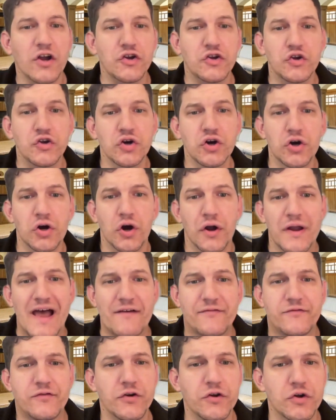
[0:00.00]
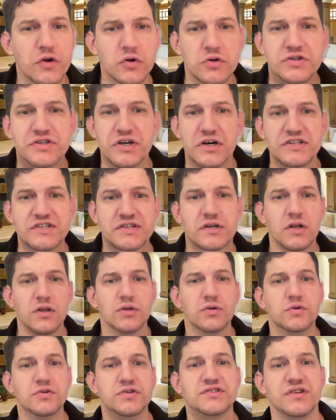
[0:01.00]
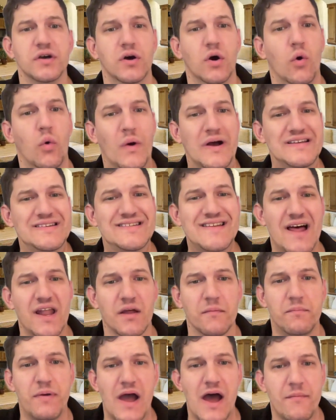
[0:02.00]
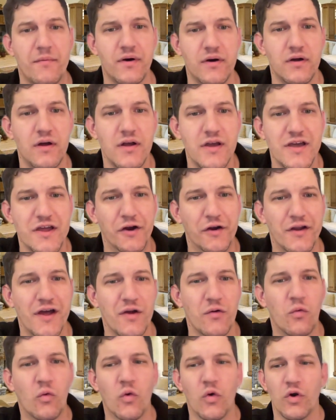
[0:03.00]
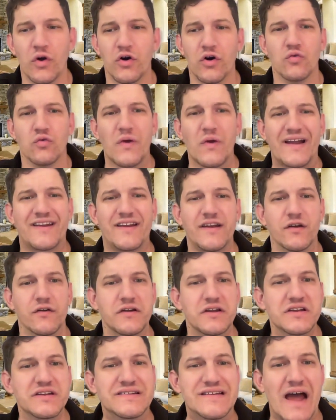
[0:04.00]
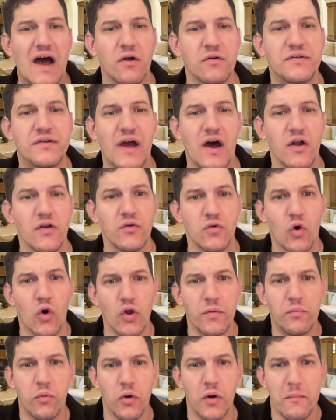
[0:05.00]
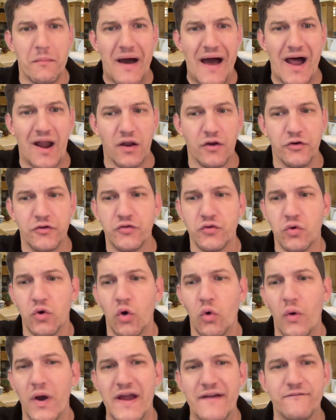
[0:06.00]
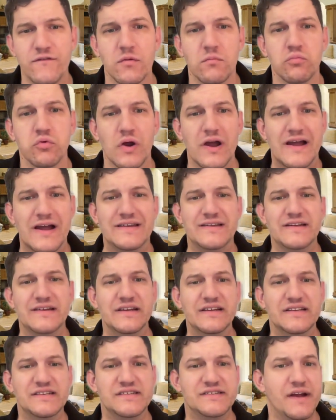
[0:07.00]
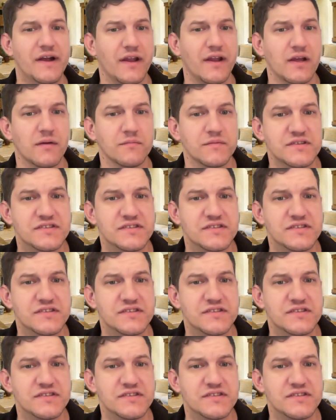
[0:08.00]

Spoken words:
Good afternoon, Tuscaloosa, West Alabama. Internet world right here in downtown North, quarter mile or two away from Bryant Denny Stadium.